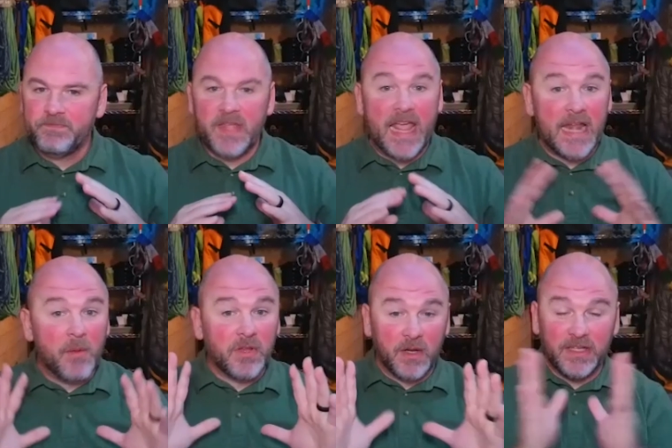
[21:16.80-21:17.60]
And
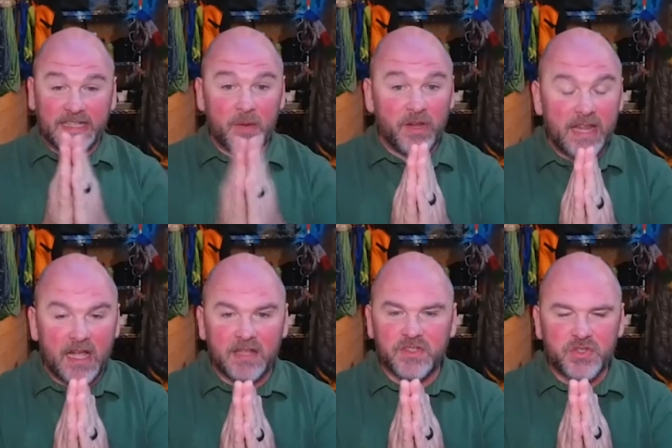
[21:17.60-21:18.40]
can I
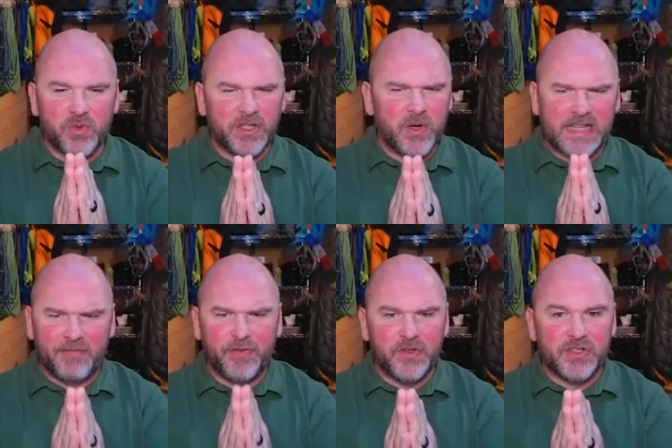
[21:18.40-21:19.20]
just really quick, I
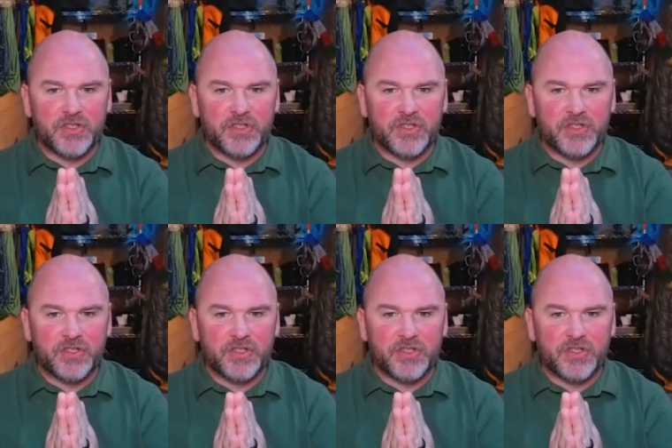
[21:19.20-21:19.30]
feel this so